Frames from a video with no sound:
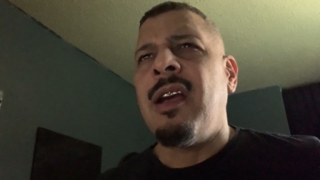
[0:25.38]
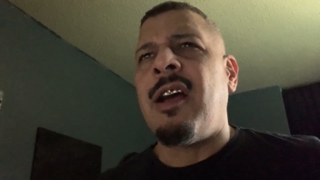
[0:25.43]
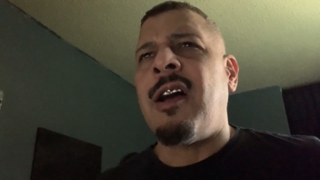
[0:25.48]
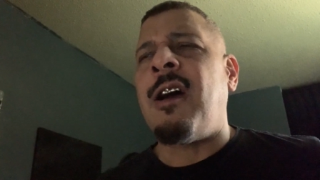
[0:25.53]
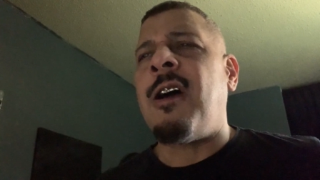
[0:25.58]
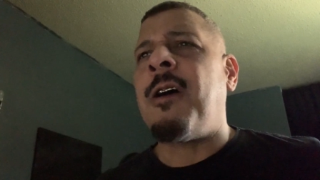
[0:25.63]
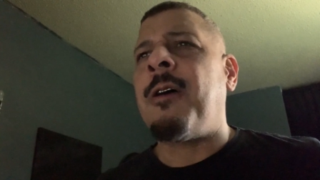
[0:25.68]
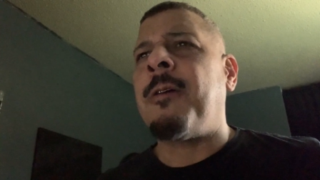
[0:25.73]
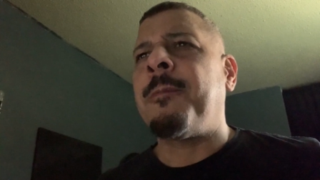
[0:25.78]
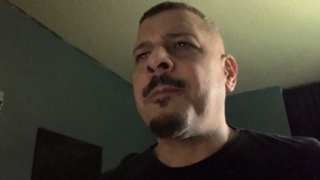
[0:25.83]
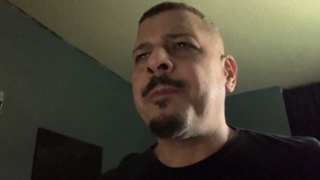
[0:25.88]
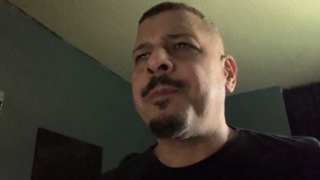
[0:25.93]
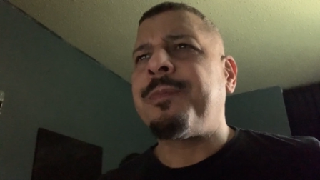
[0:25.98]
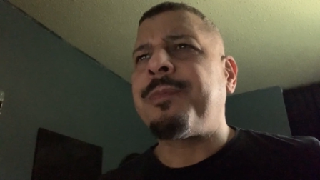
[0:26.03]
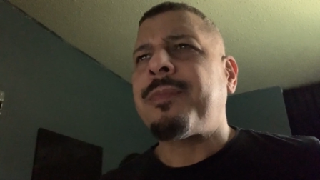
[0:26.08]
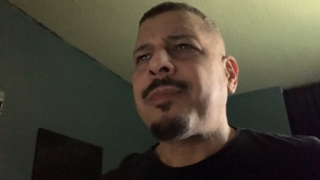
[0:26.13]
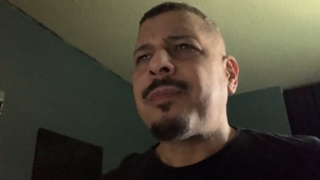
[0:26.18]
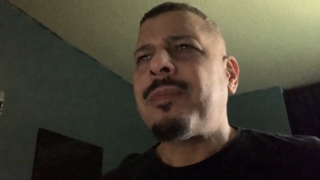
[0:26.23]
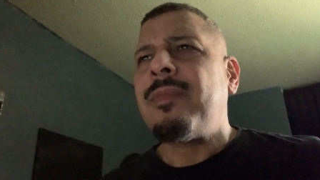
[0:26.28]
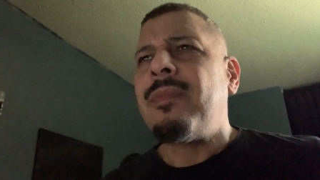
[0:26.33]
Um
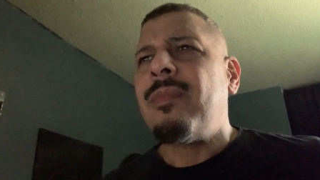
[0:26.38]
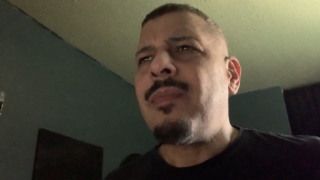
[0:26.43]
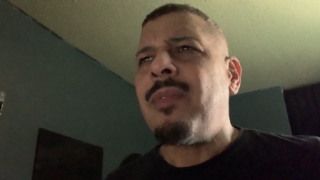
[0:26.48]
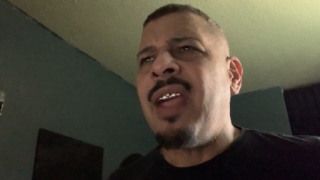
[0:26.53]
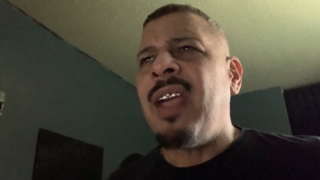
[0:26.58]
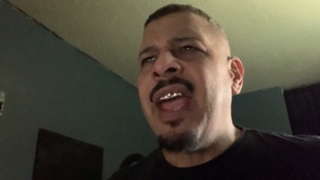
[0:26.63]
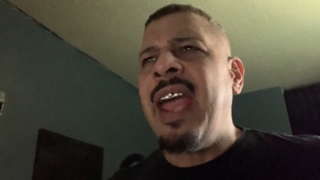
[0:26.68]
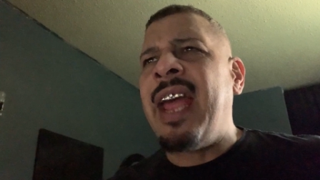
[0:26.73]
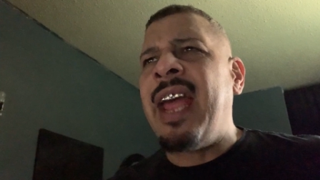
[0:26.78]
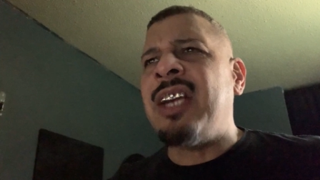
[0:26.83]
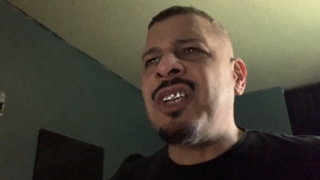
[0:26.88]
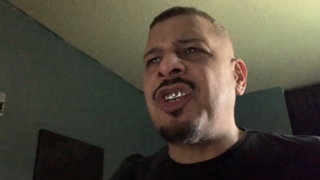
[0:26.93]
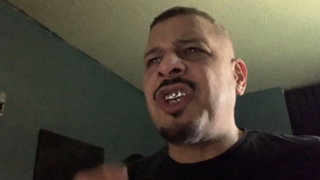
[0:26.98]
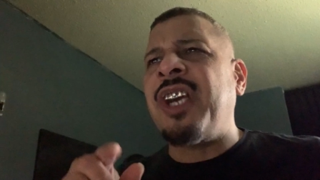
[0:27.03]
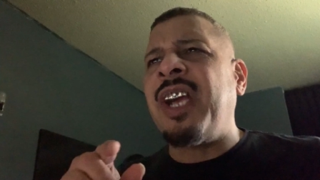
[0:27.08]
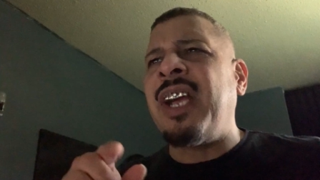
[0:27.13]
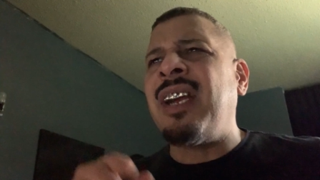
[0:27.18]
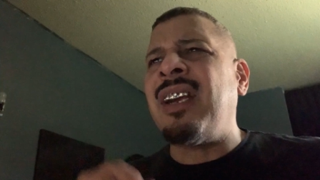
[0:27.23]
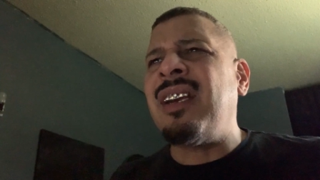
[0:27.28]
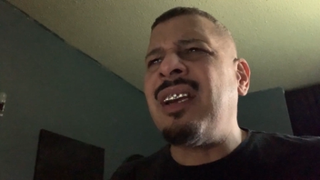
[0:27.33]
and
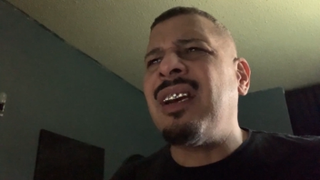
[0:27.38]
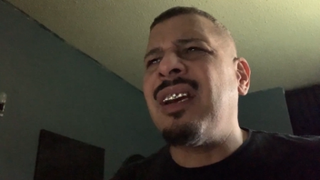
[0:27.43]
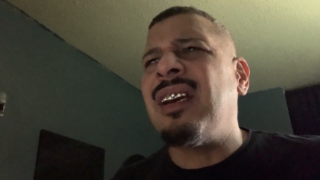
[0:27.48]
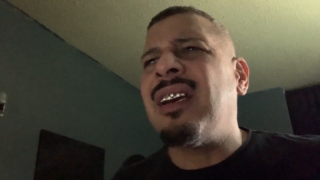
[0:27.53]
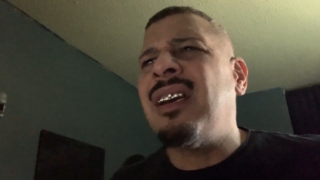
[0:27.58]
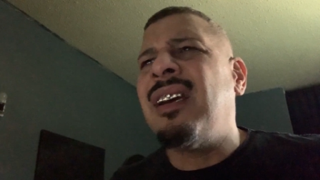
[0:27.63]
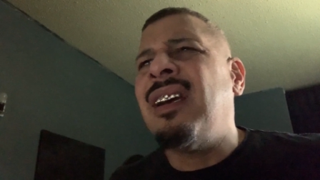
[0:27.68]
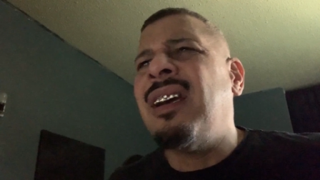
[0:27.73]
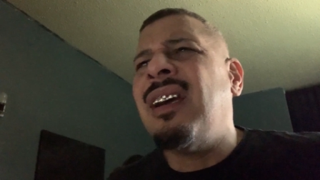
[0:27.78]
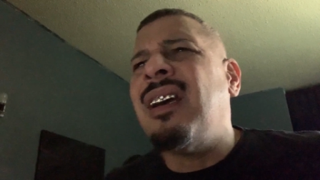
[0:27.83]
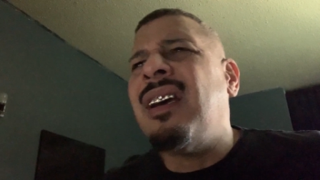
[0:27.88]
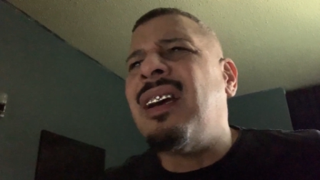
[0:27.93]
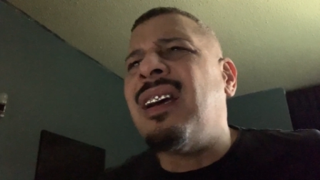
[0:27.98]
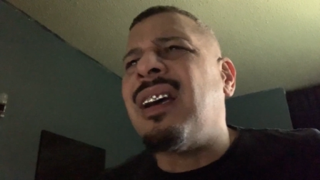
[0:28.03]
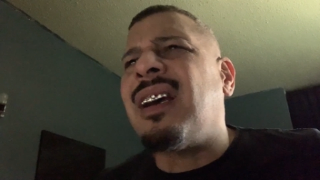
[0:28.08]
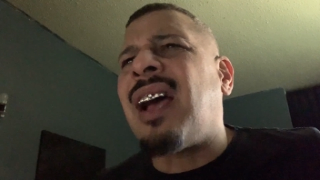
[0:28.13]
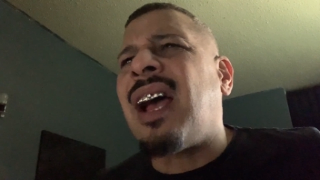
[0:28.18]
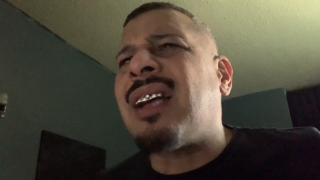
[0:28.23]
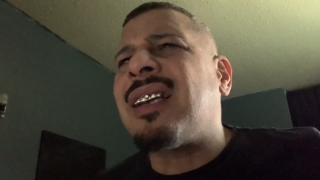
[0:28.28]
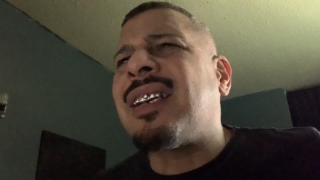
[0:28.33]
Jin
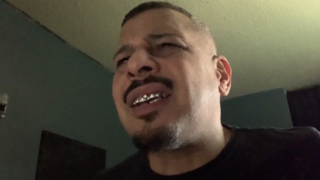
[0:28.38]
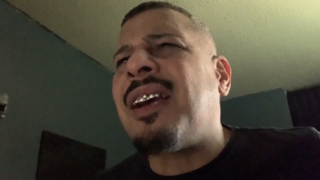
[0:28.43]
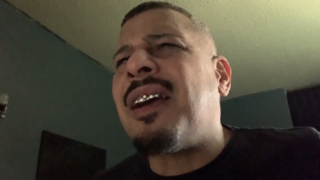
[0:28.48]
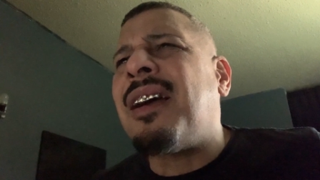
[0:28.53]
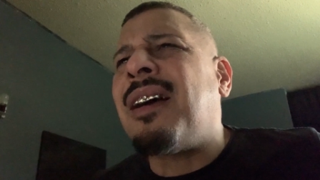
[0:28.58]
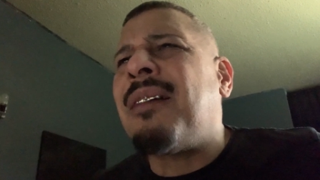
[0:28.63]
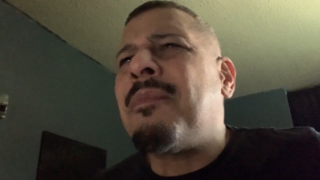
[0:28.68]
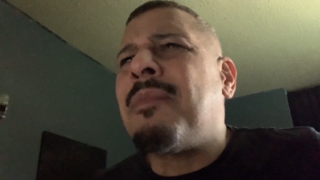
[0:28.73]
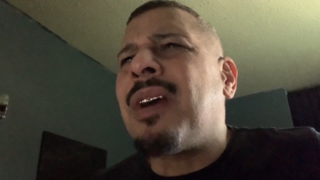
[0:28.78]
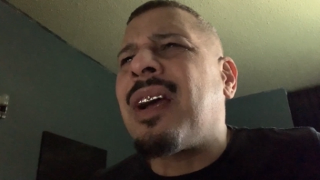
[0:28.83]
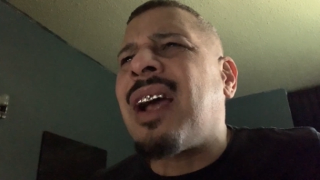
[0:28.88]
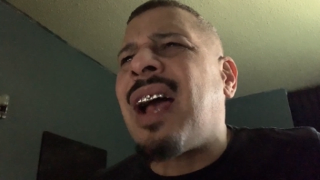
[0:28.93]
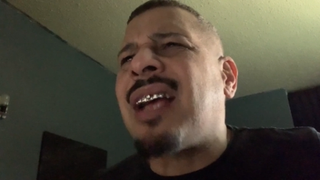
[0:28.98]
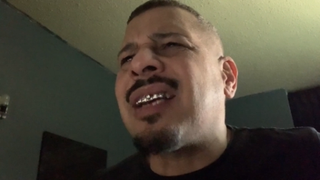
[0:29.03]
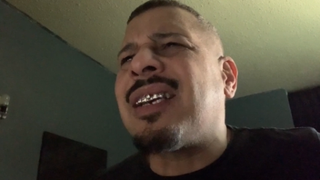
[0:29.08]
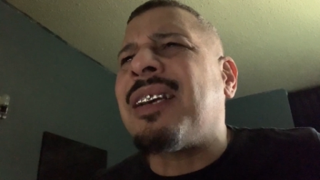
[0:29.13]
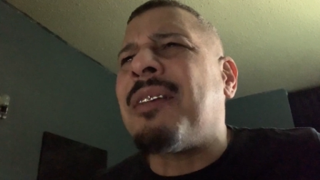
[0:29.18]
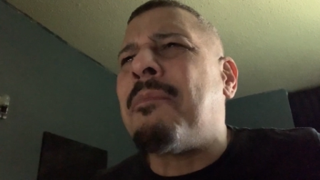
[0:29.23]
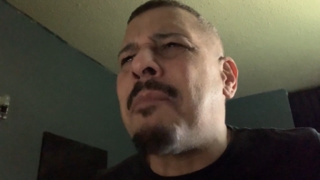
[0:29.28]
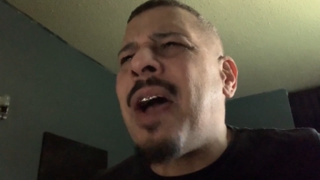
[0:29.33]
Casam
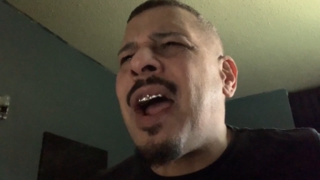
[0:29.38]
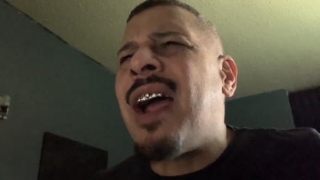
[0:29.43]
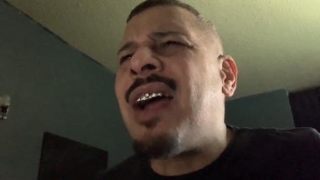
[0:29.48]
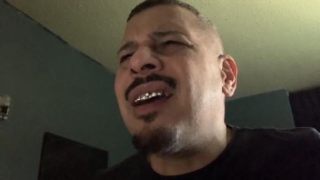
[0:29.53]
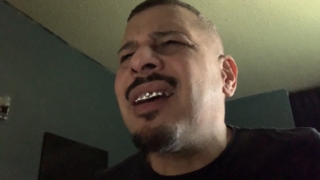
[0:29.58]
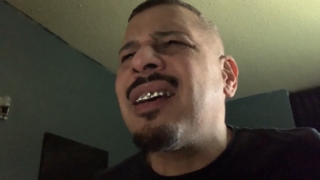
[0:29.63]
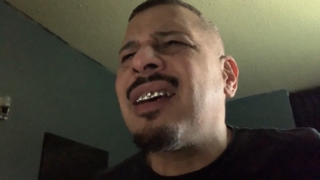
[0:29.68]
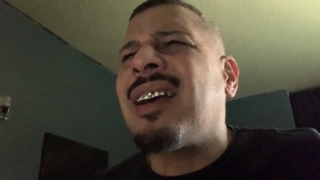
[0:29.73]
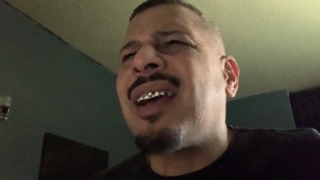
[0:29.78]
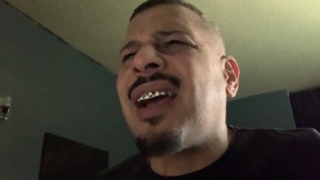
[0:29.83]
Casama.